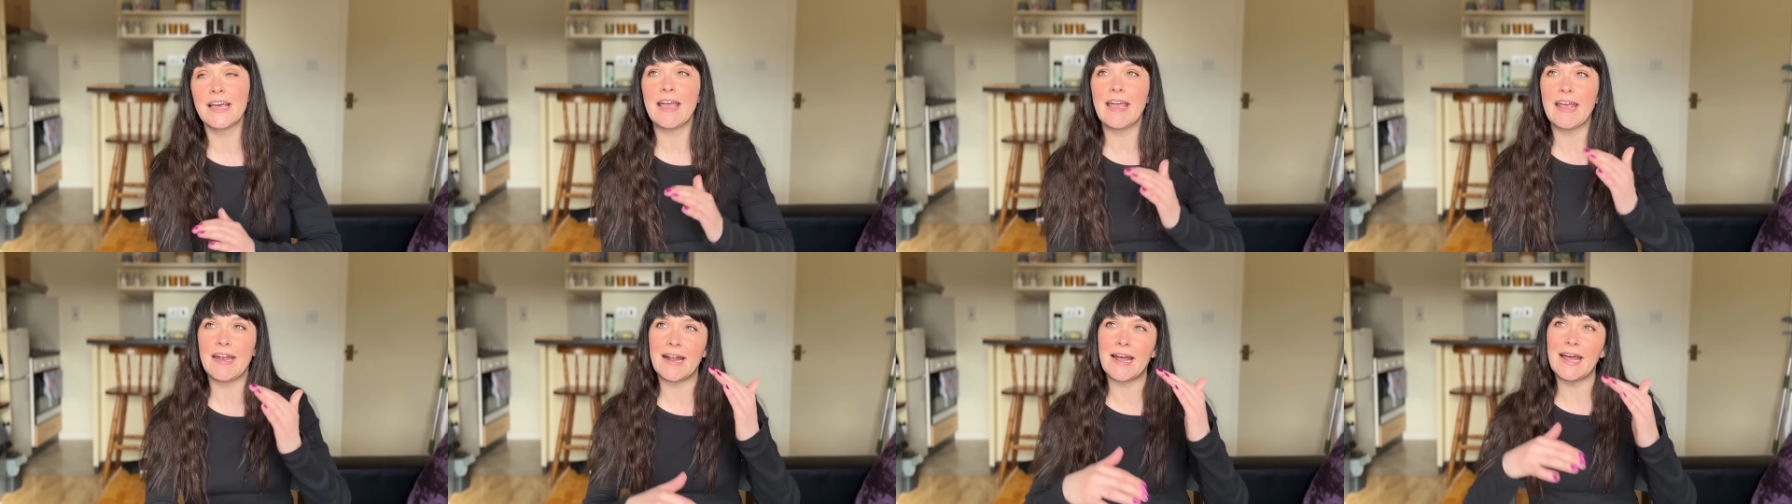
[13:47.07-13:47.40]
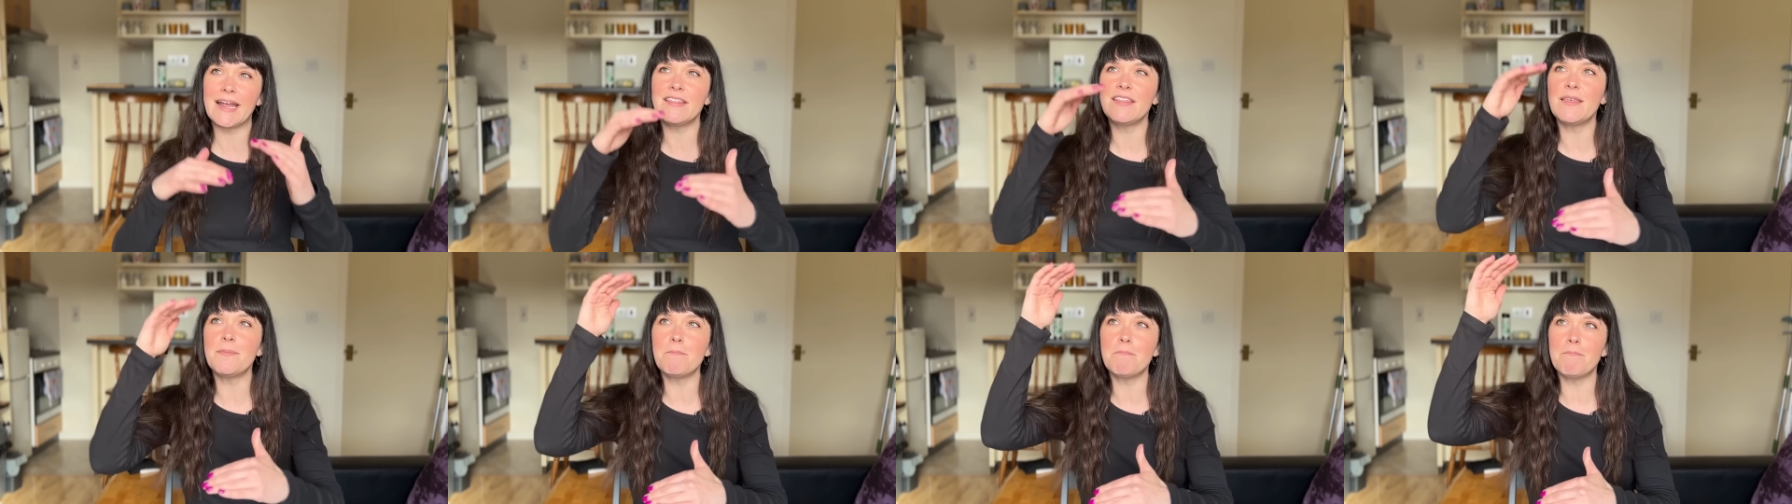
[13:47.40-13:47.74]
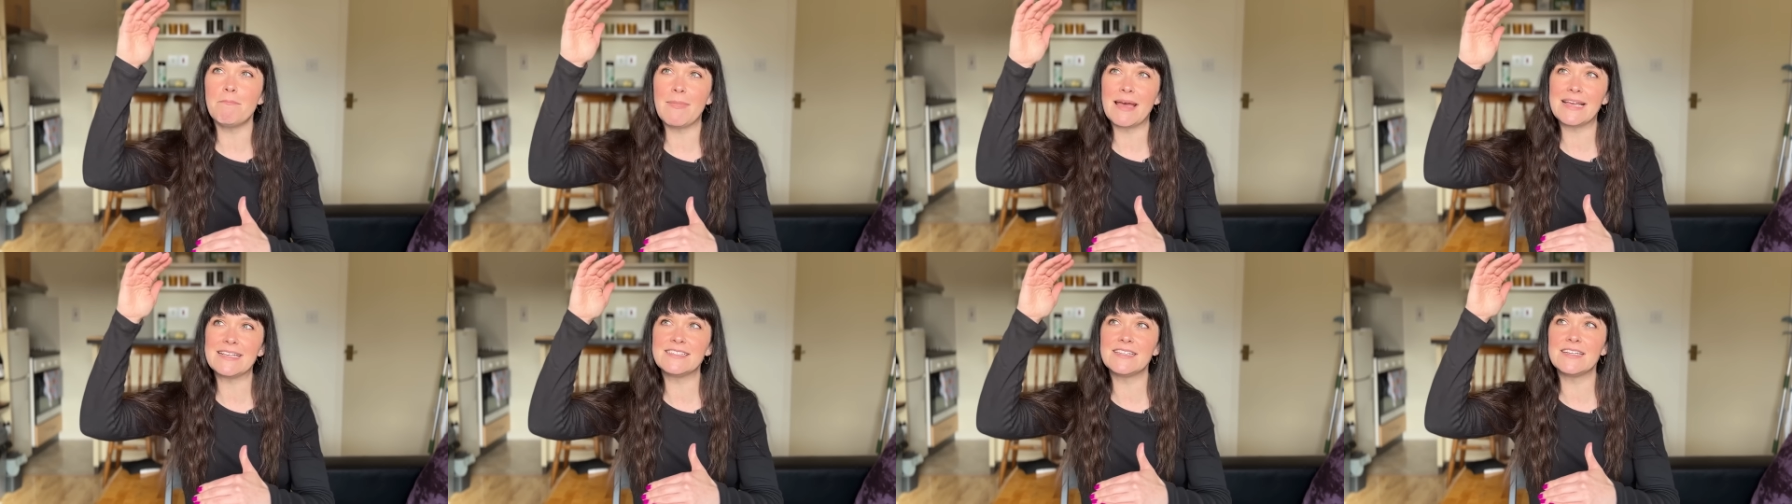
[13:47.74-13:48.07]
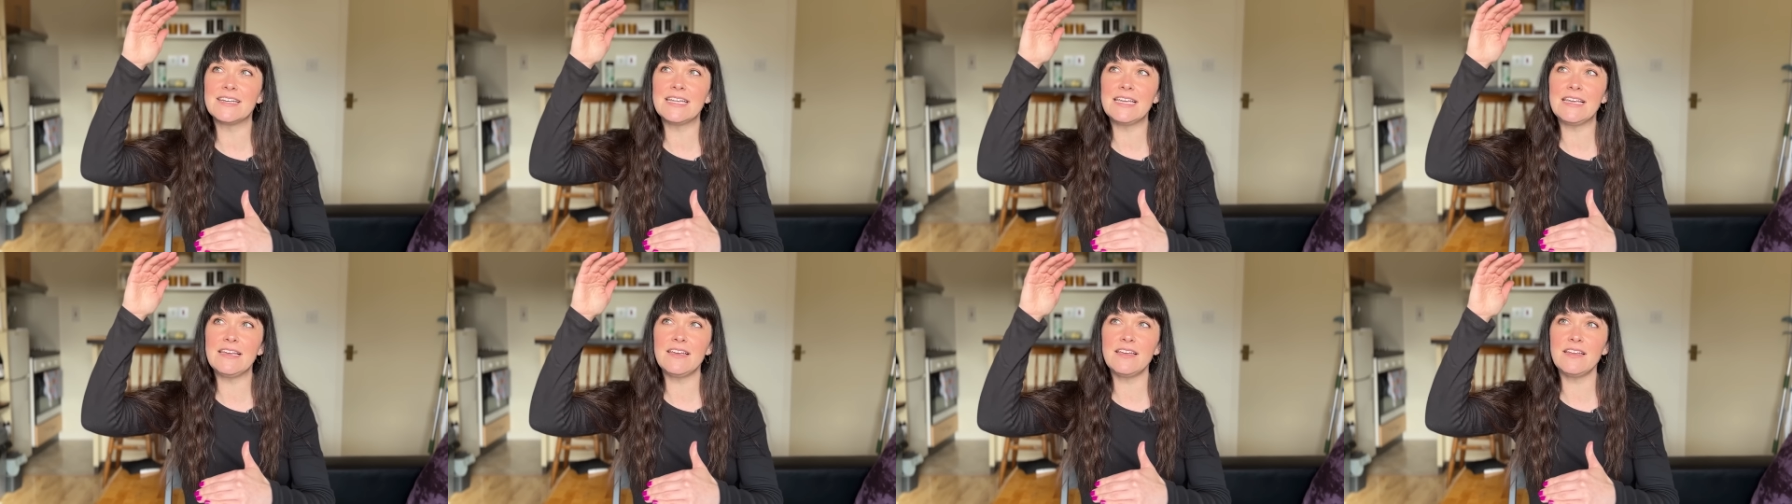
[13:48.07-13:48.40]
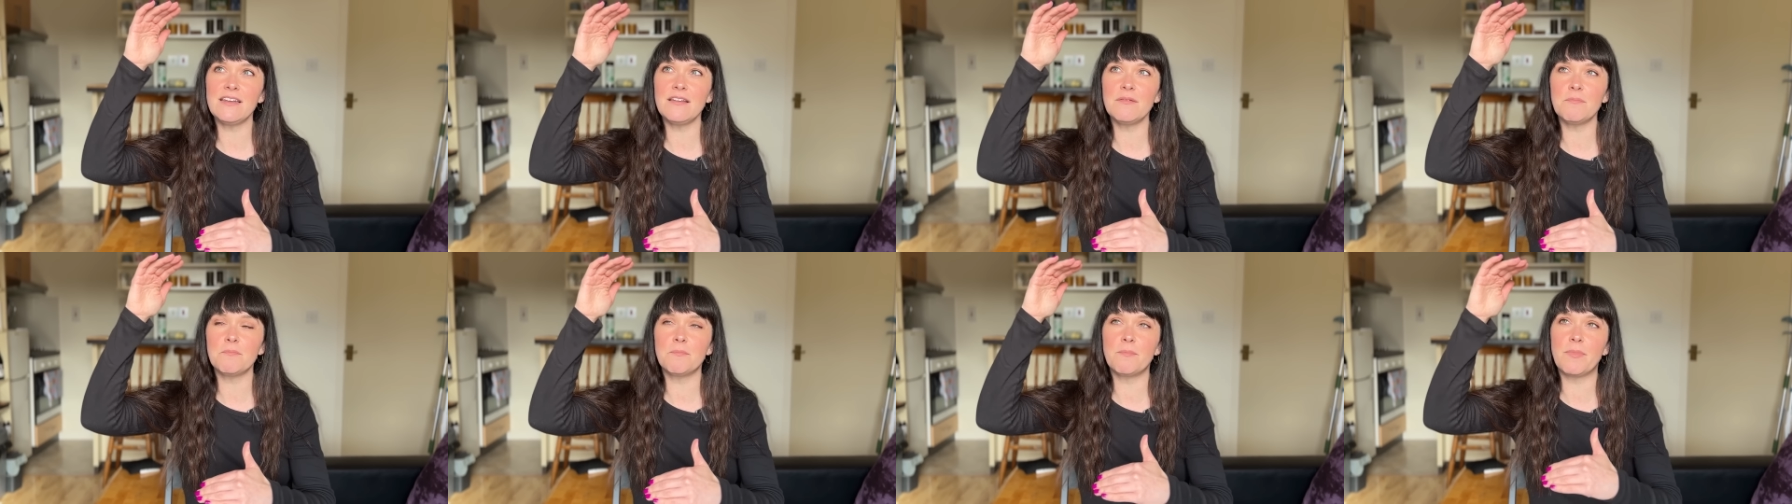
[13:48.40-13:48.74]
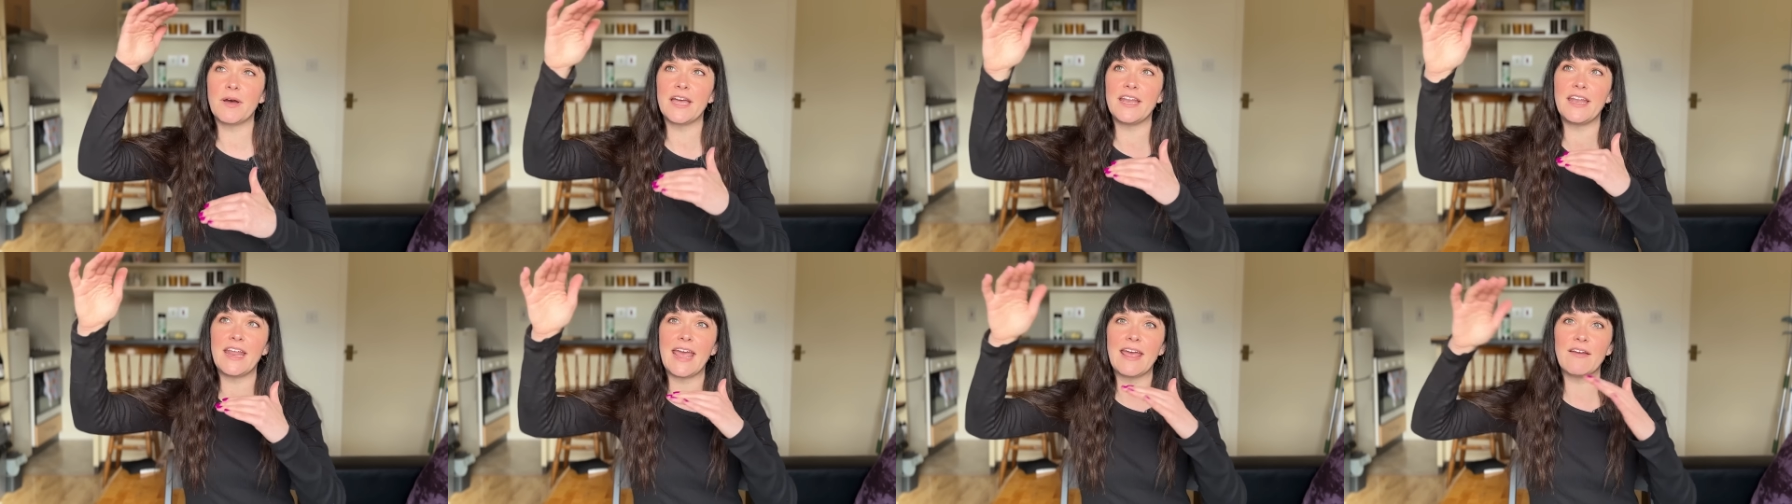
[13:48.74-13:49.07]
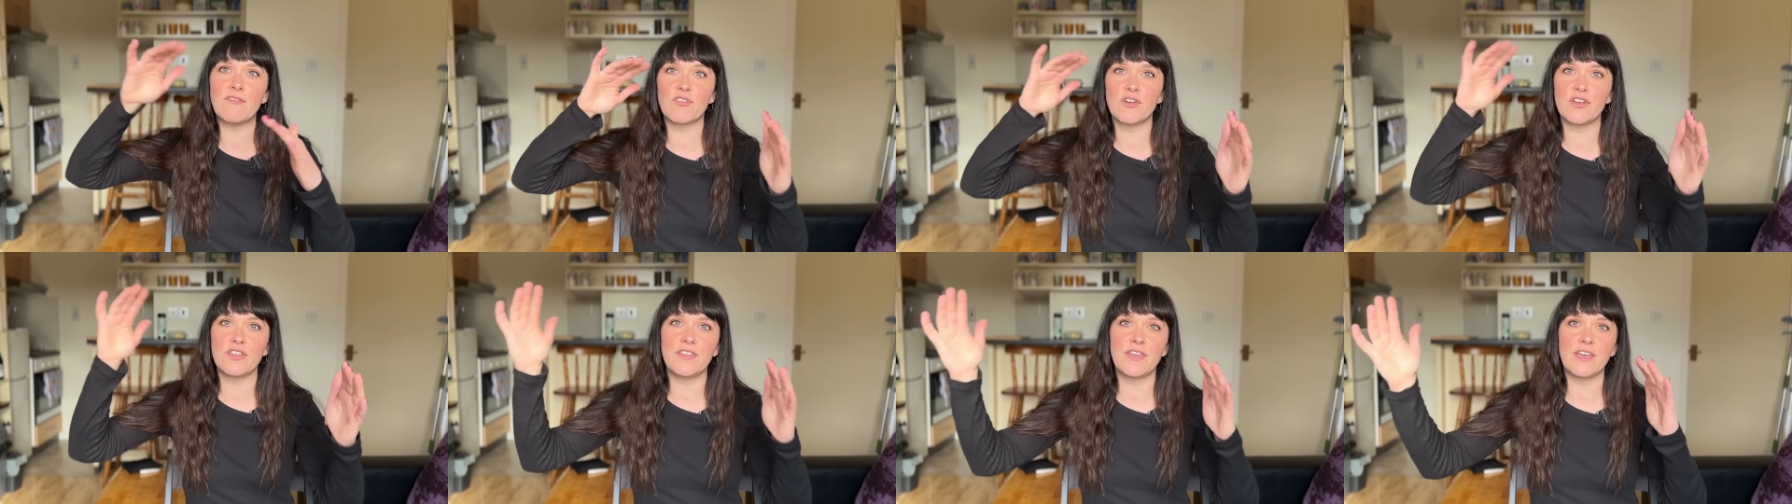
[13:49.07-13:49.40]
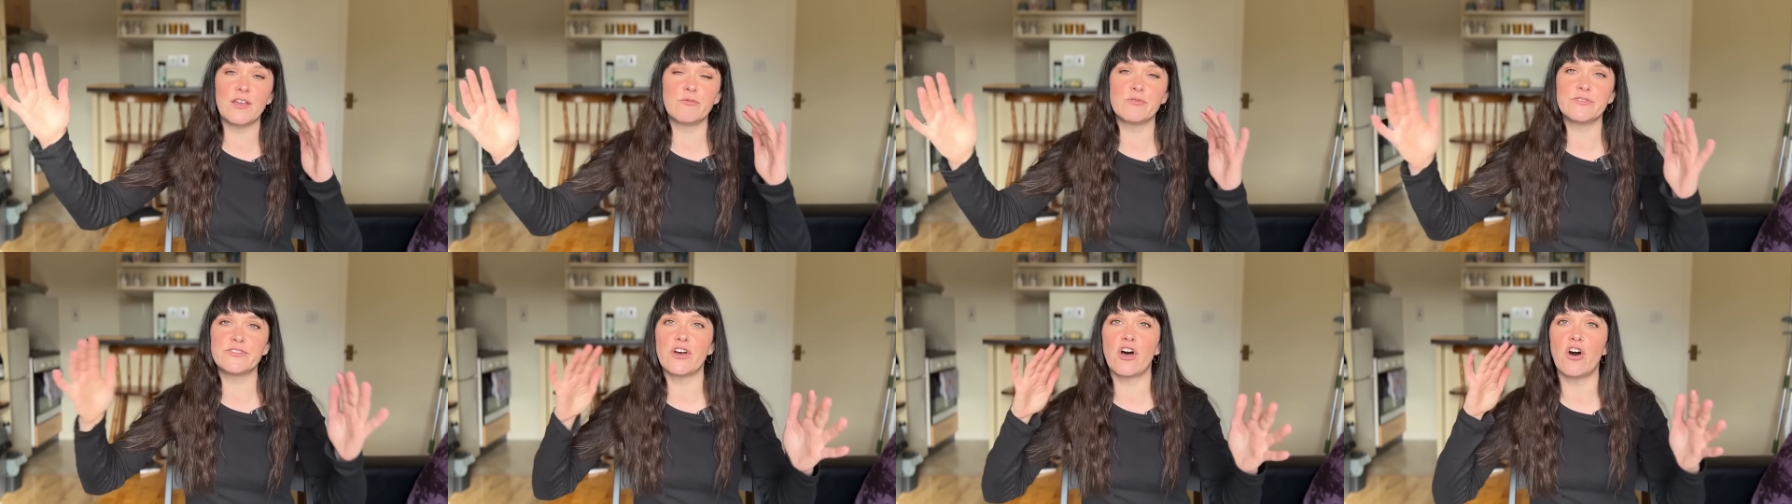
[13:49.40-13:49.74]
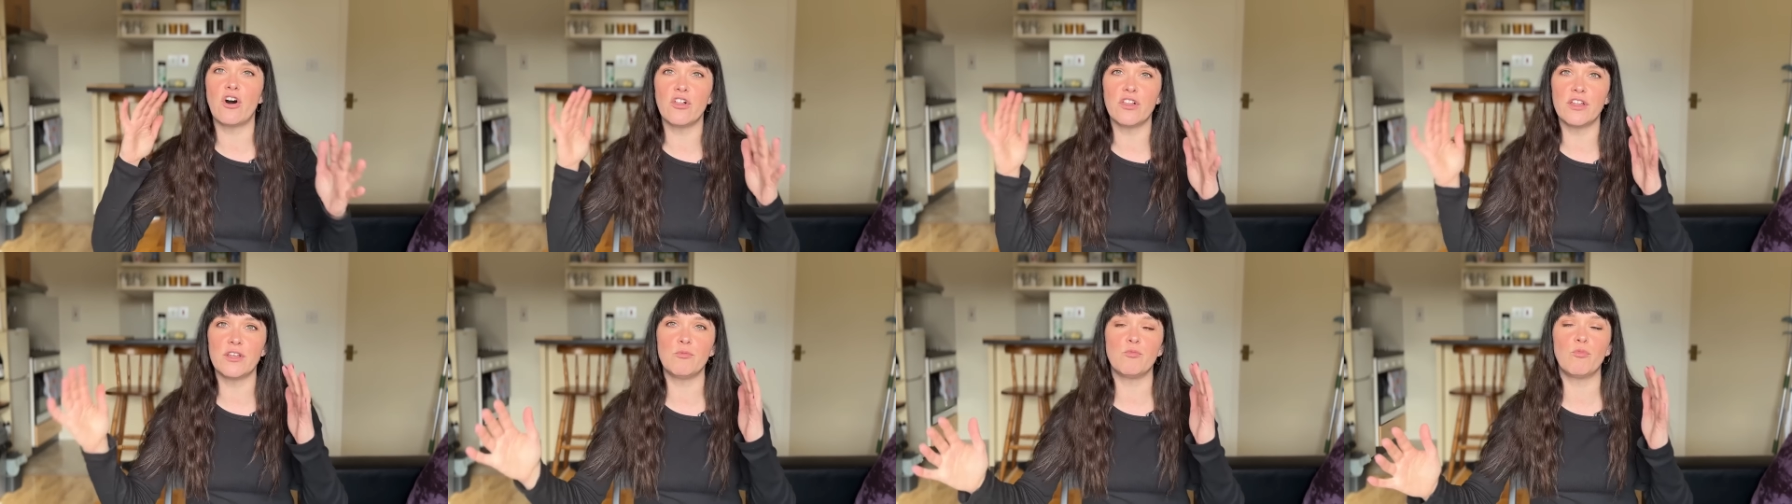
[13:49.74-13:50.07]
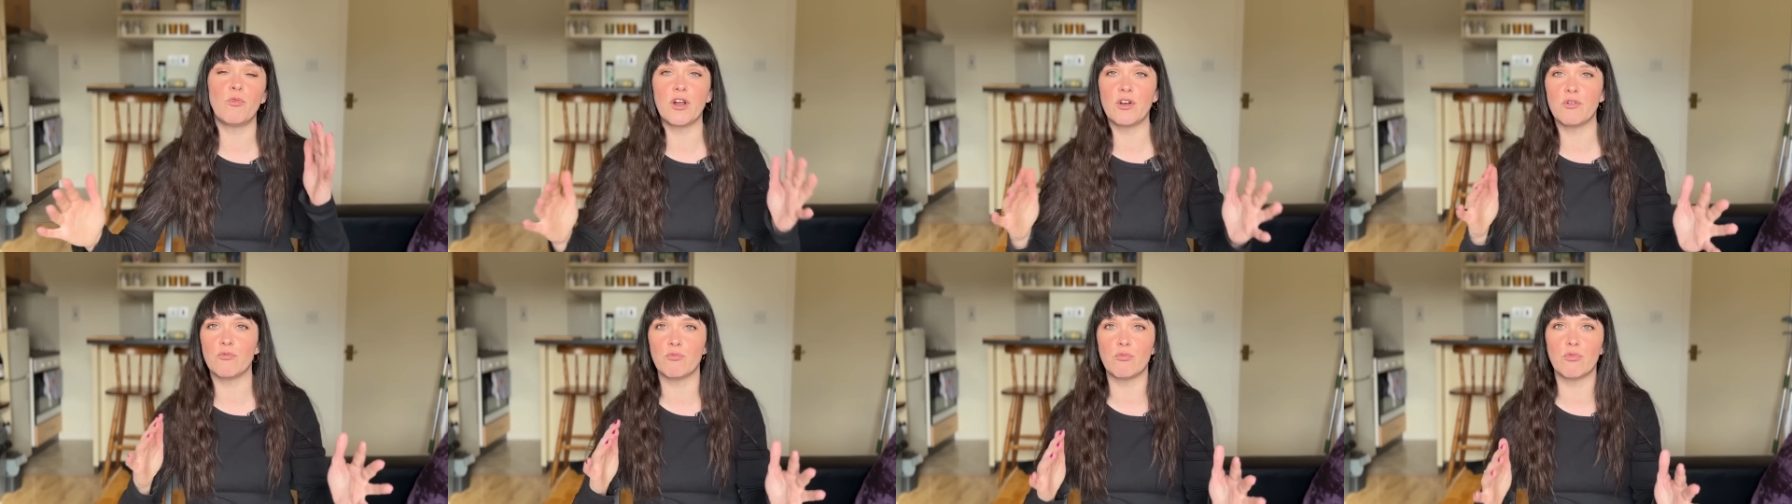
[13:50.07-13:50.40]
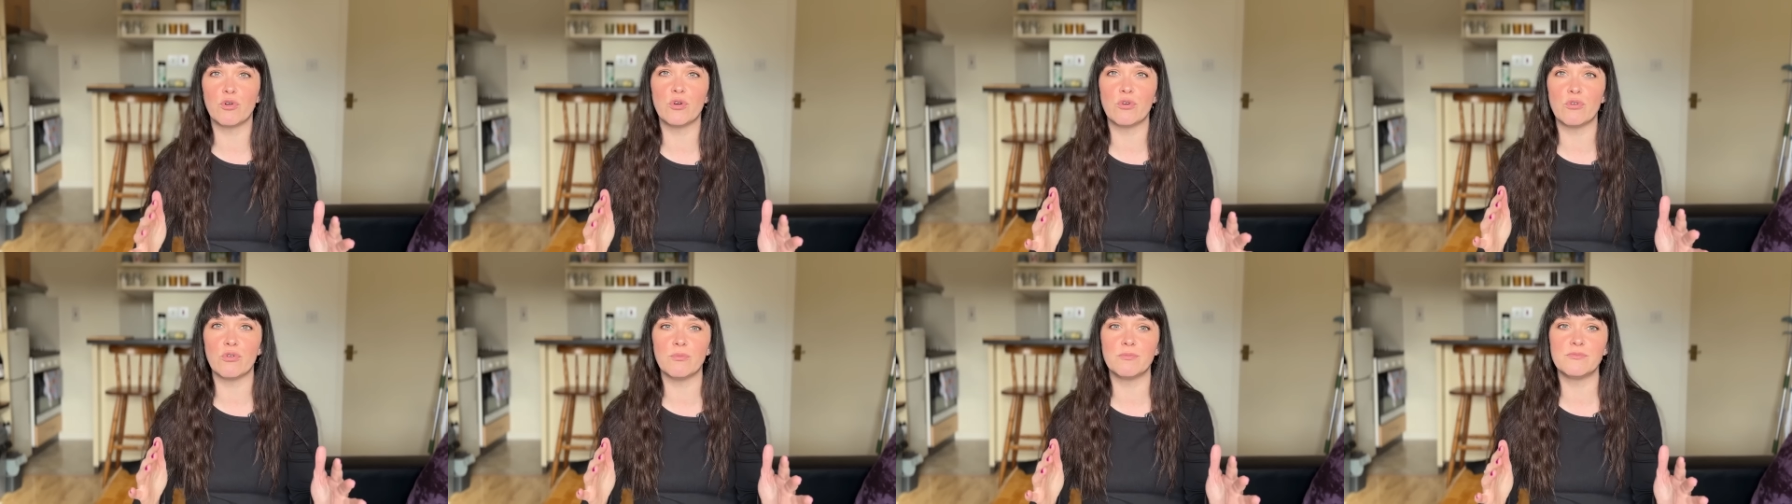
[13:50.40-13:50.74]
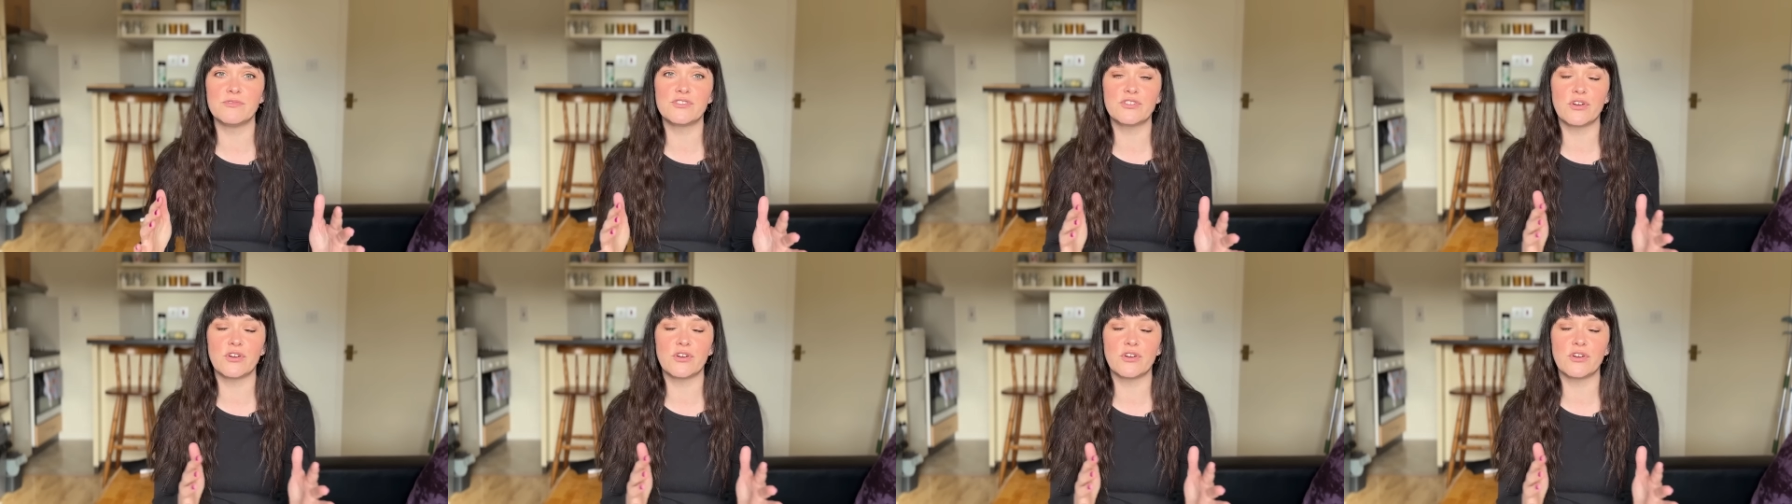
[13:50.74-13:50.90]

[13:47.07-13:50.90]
It had the mezzanine, but everything was all in one room.